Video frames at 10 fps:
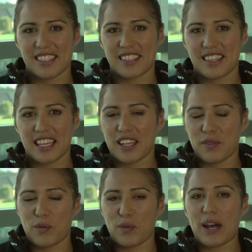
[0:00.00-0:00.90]
just think,
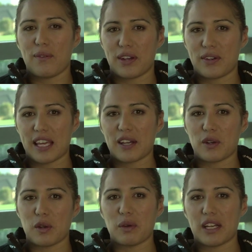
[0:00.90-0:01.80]
well, that
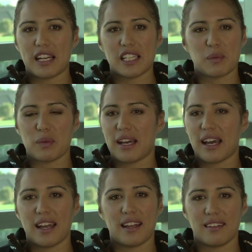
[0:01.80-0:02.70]
could have been us, but
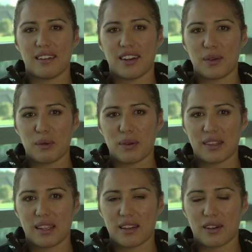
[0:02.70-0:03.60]
hey, you know, we
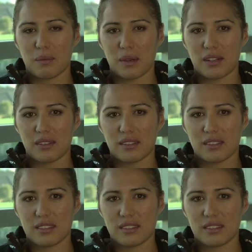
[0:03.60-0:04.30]
won that gold medal.